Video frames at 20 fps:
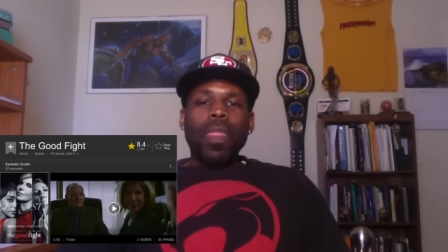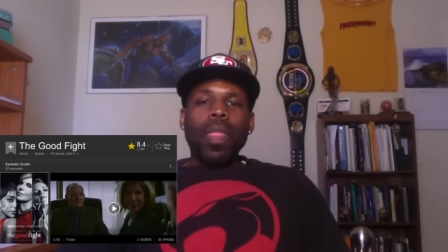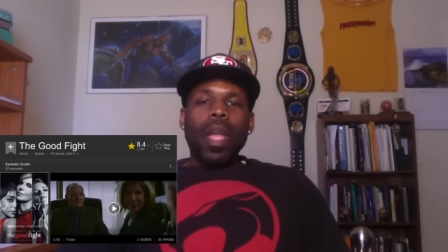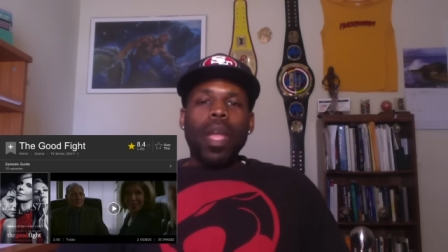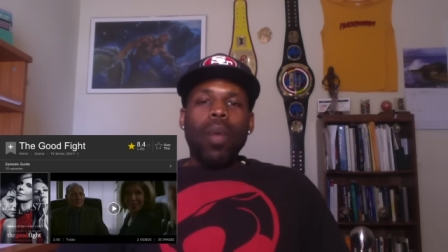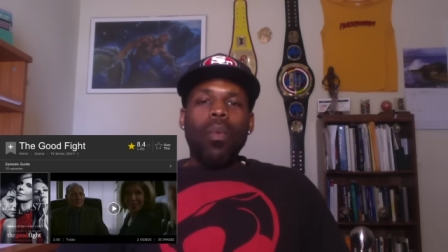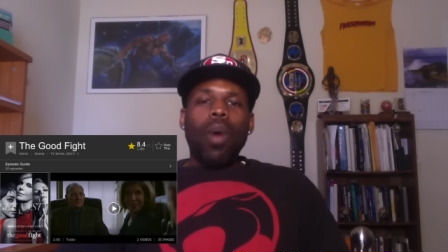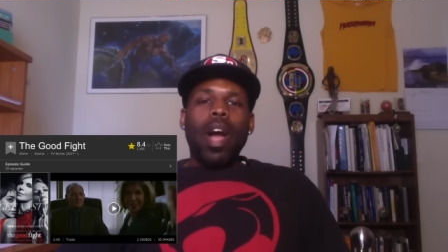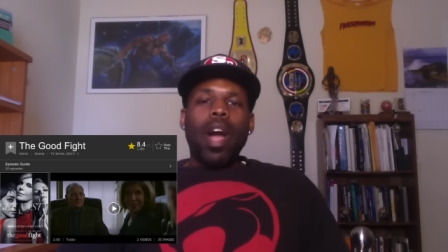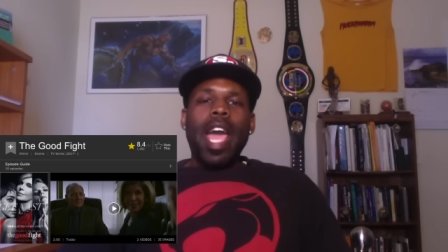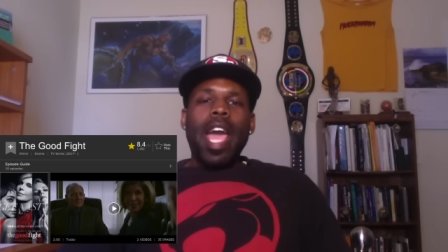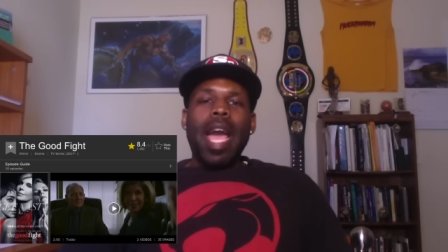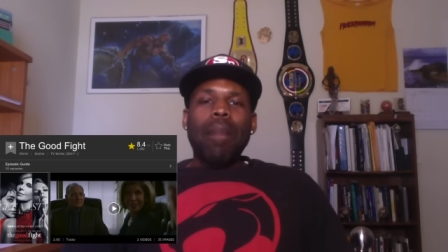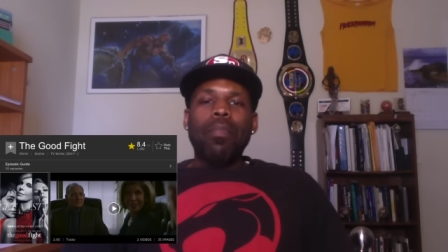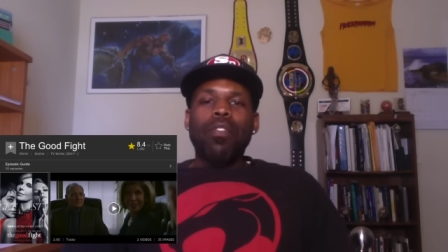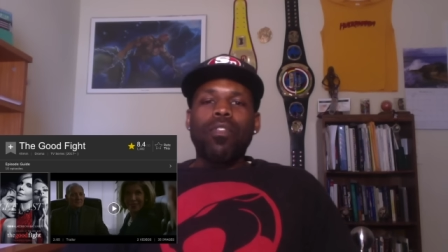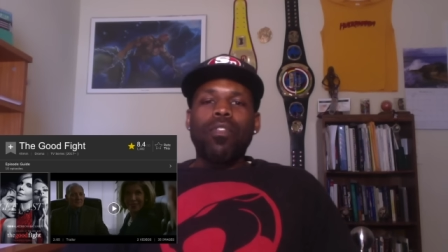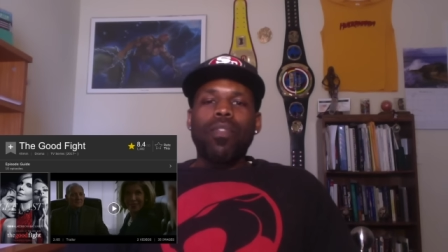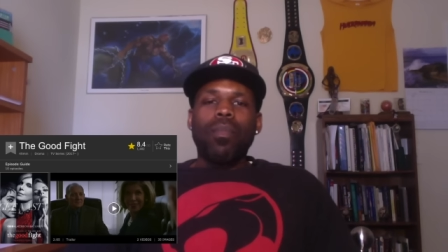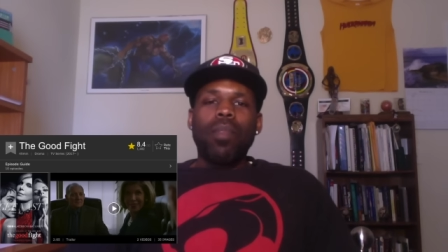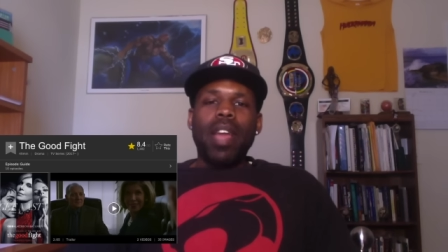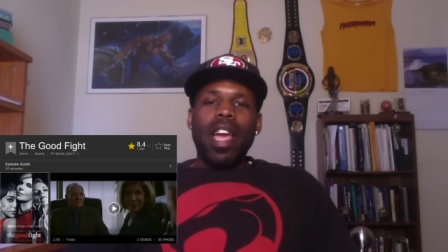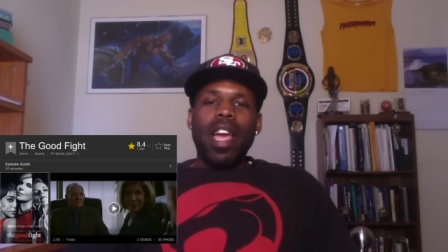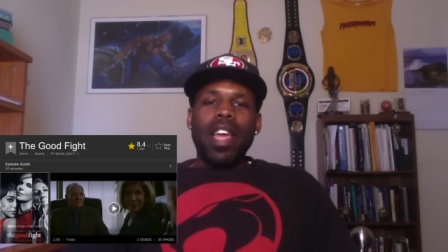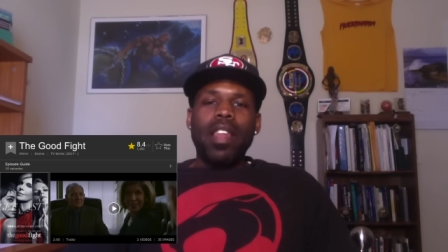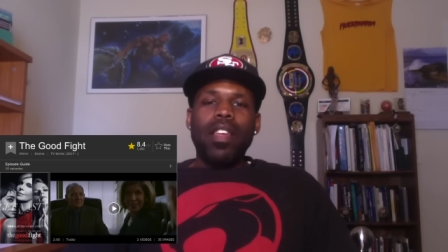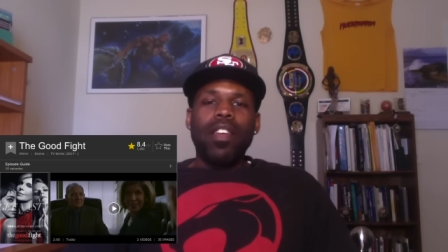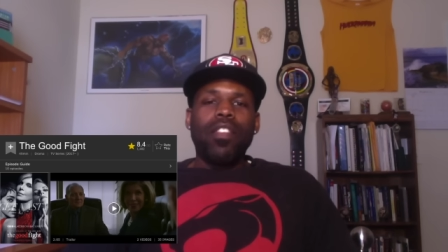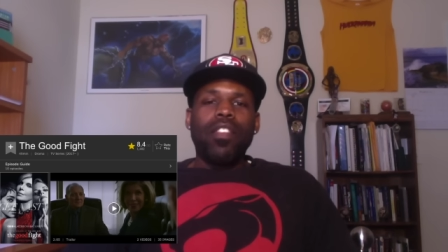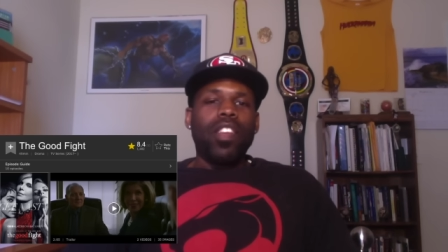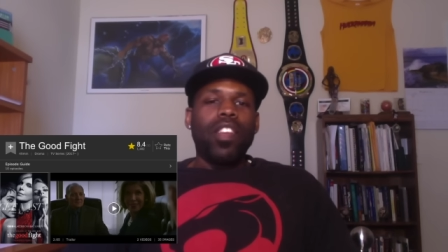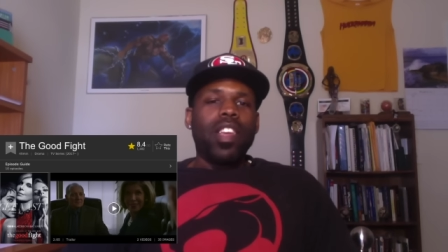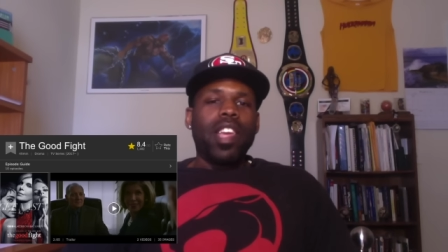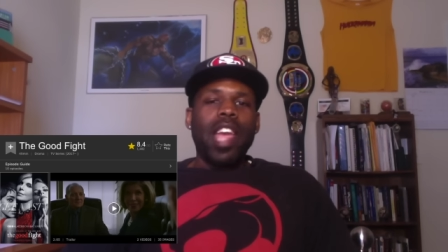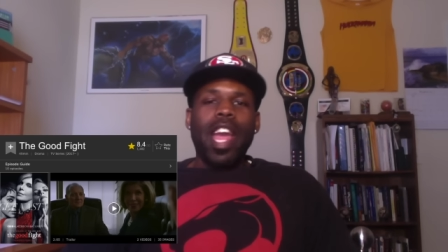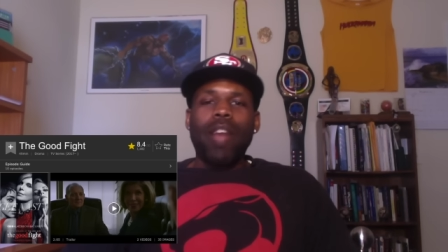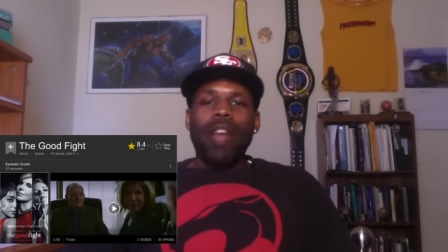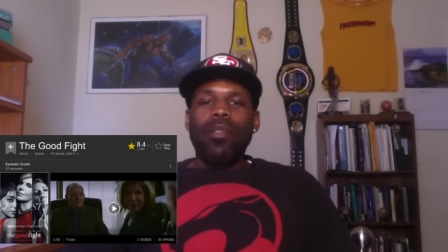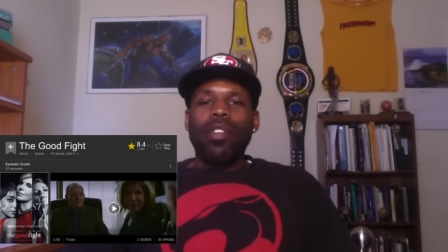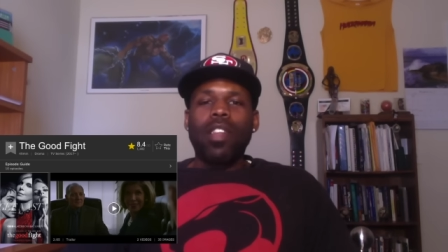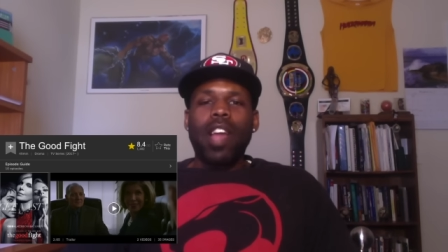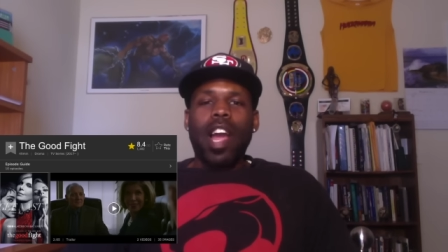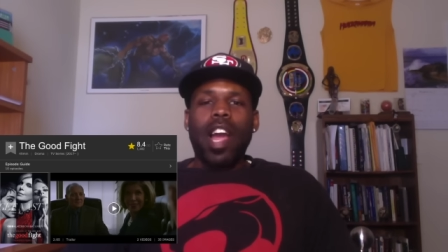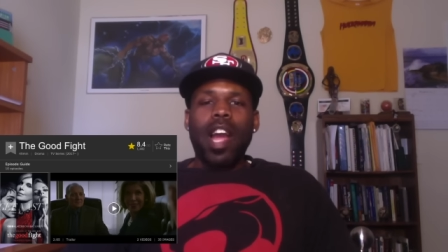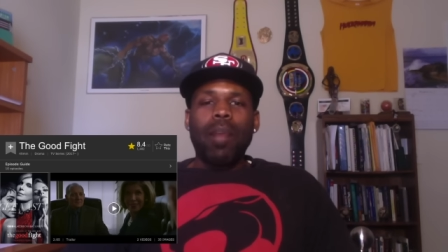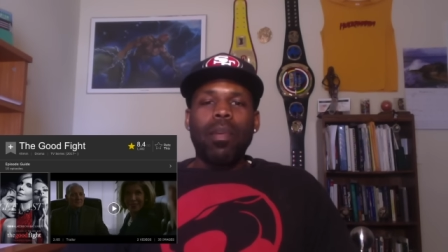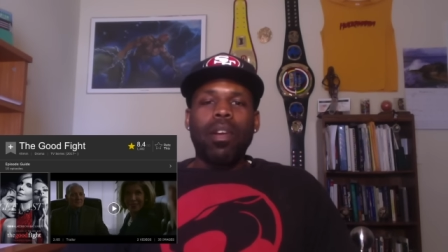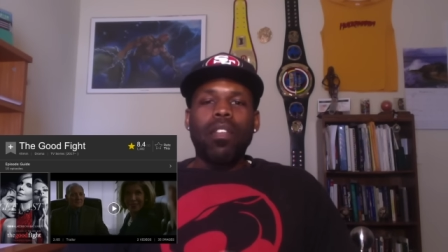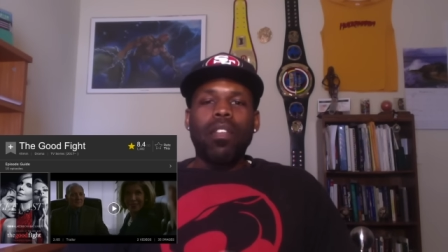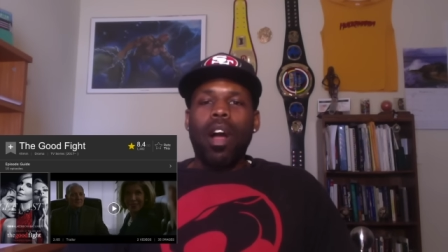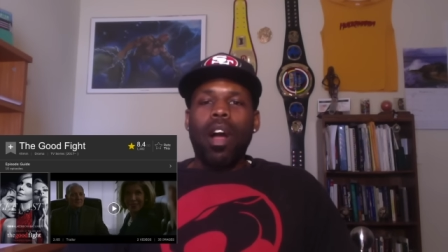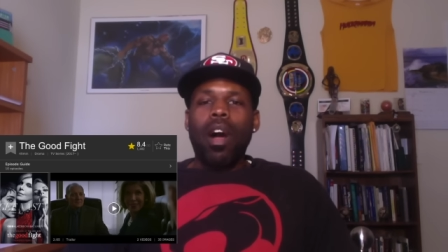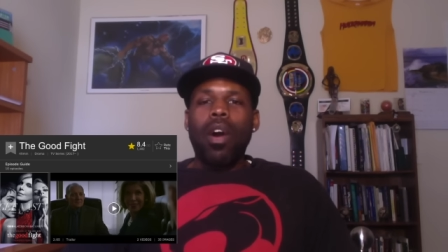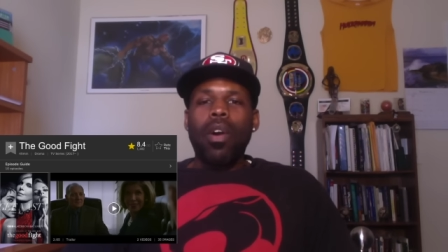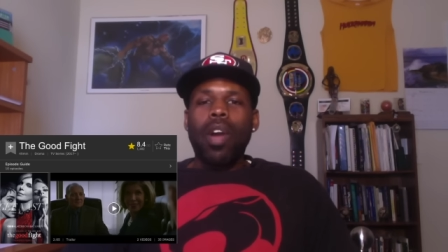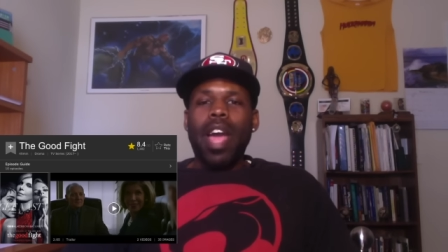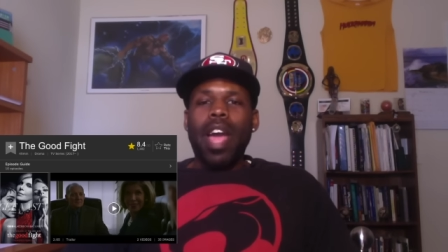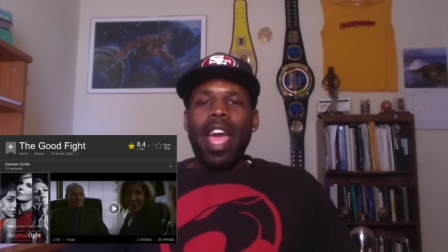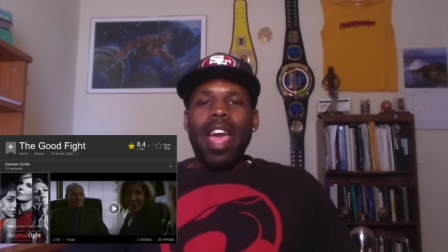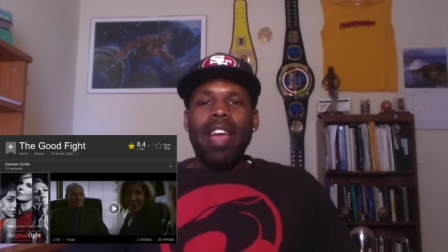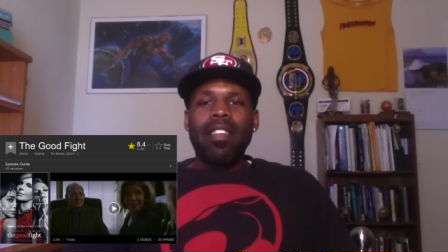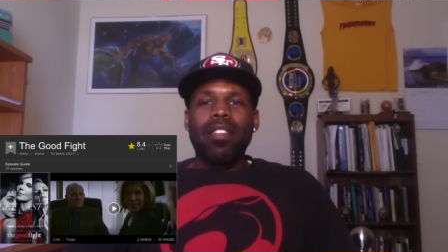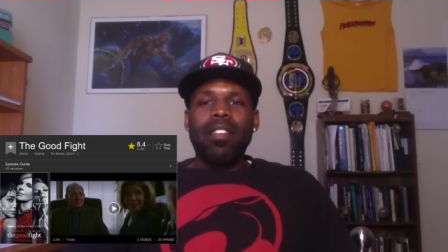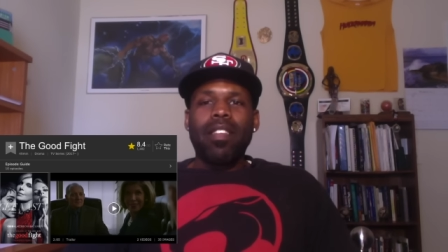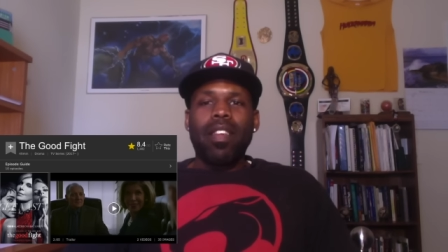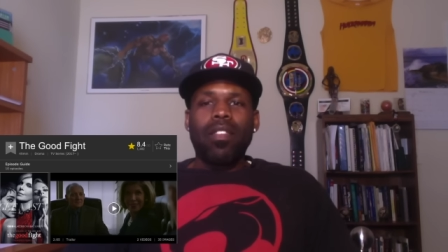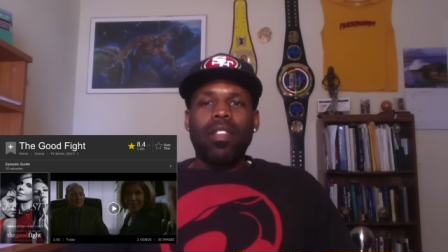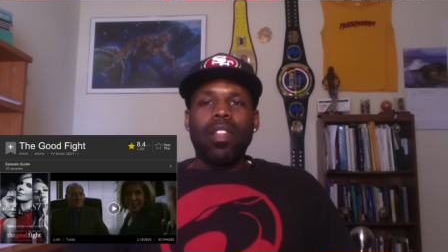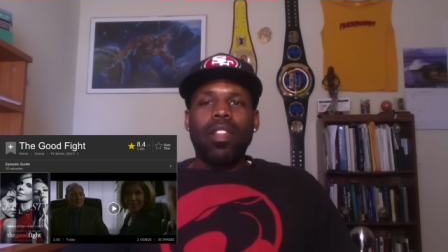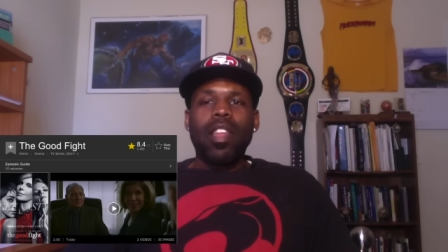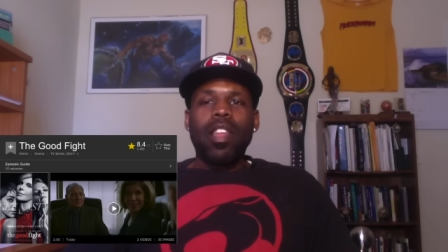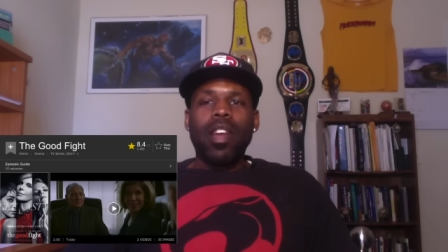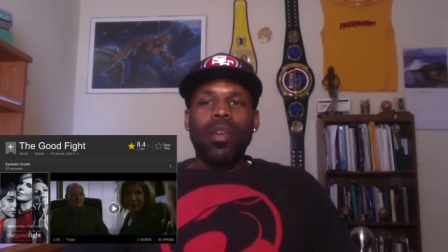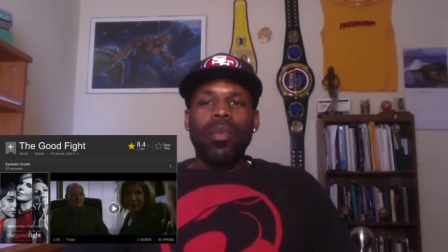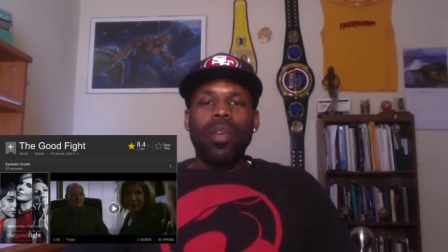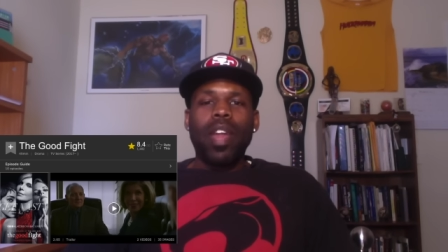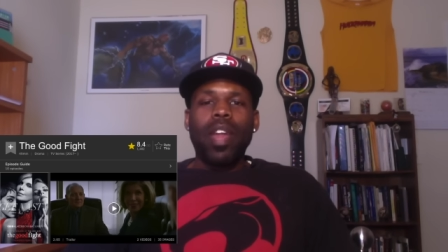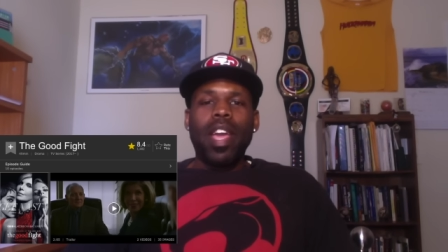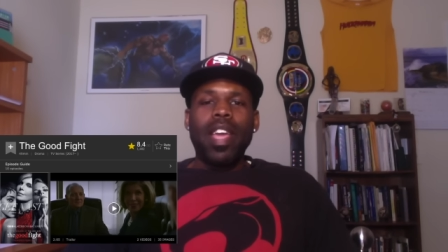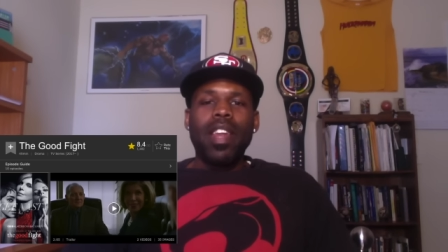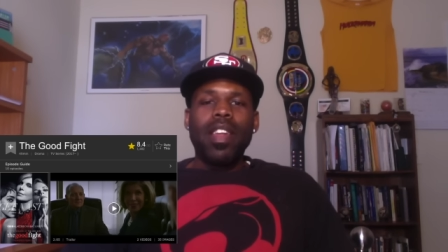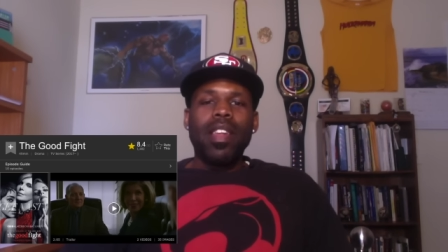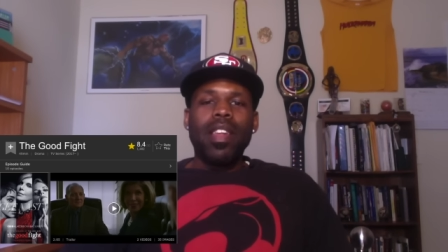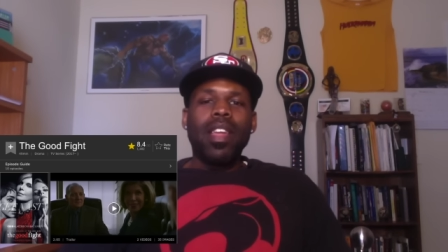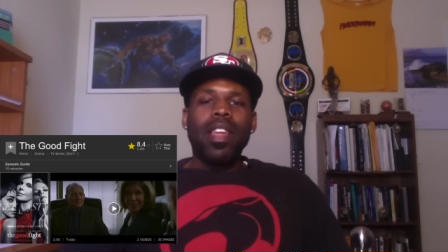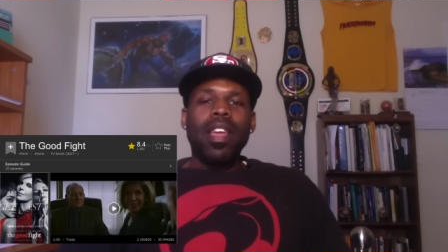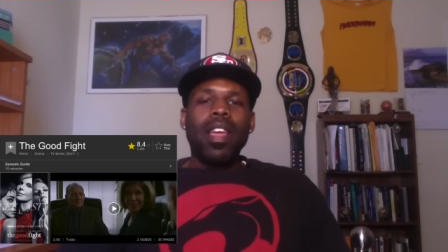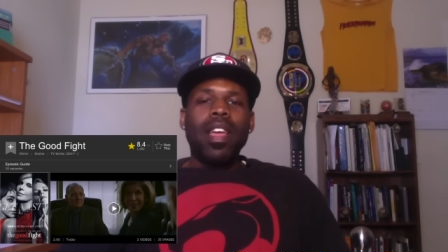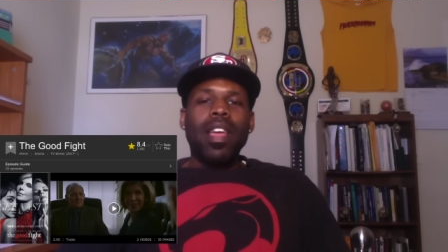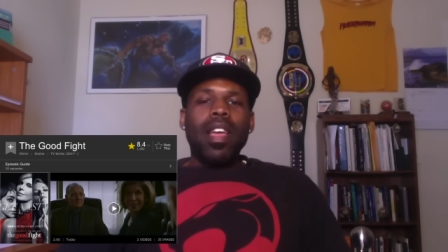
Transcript: And what happens from that is she can't retire because all her assets are liquidated.